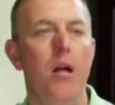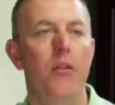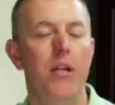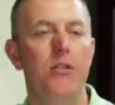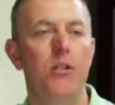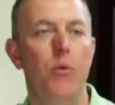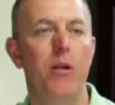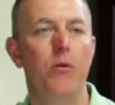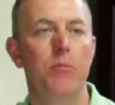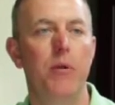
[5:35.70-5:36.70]
The easiest way
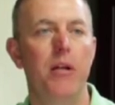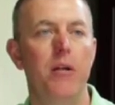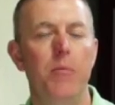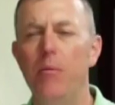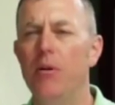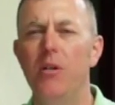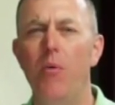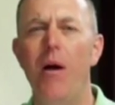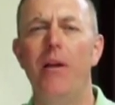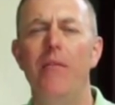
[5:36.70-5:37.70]
to explain it to people, I say,
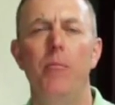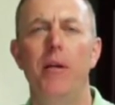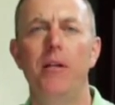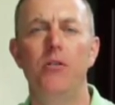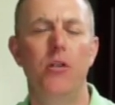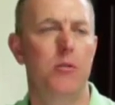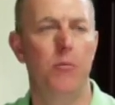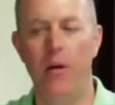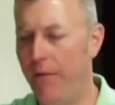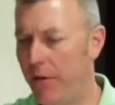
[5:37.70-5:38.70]
why would I ever pick an
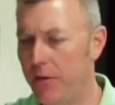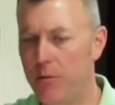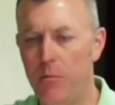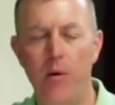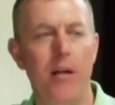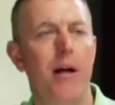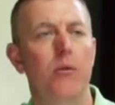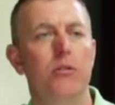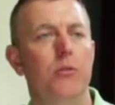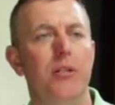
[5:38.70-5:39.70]
adjustable? I have a customer right now
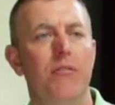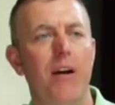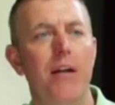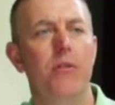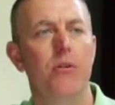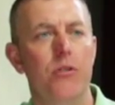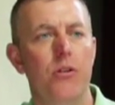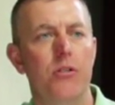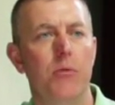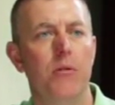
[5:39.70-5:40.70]
who's doing a 5-year
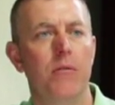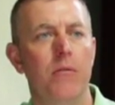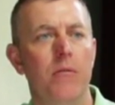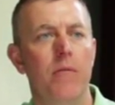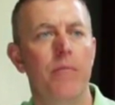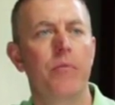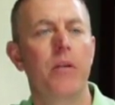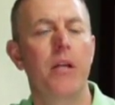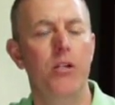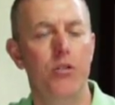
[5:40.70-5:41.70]
adjustable.
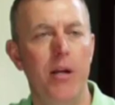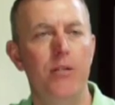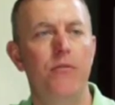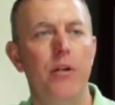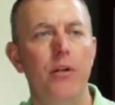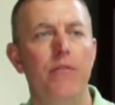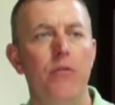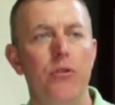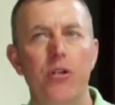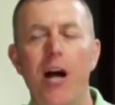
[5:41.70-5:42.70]
He's transferred here for
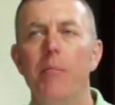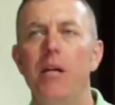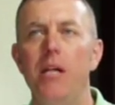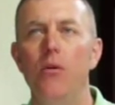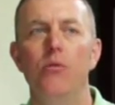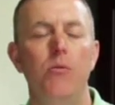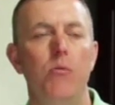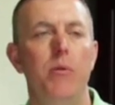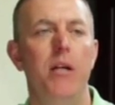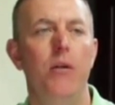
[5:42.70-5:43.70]
his job. He knows he will
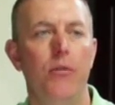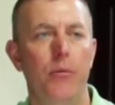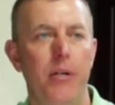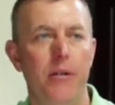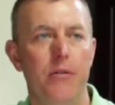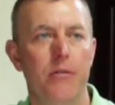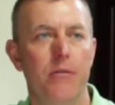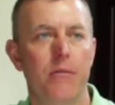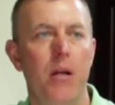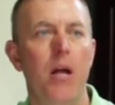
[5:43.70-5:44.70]
be here 3 years.
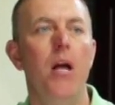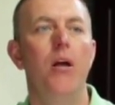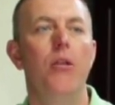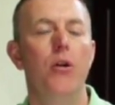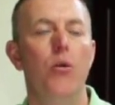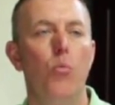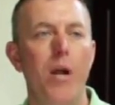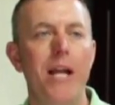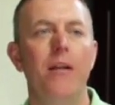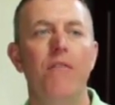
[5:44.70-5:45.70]
The
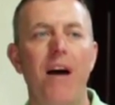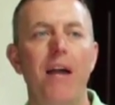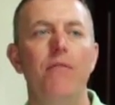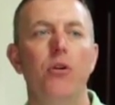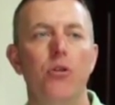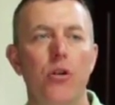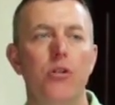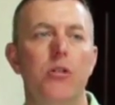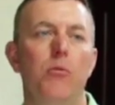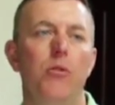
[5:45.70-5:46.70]
rate on a 5-year
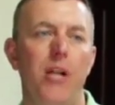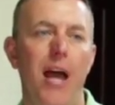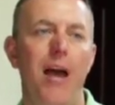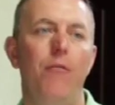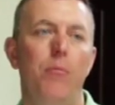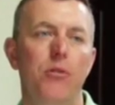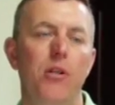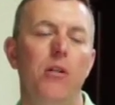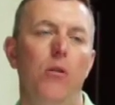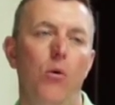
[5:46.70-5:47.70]
adjustable is
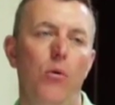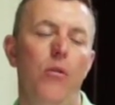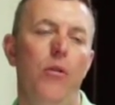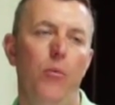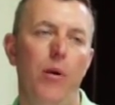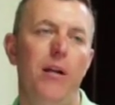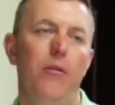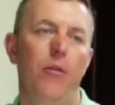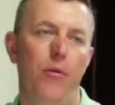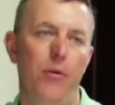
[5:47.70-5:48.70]
0.5% lower than the rate on
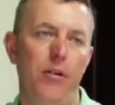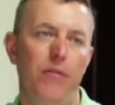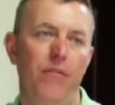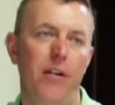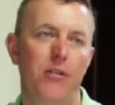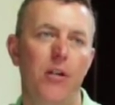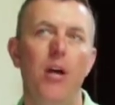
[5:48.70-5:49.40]
the 30-year fixed.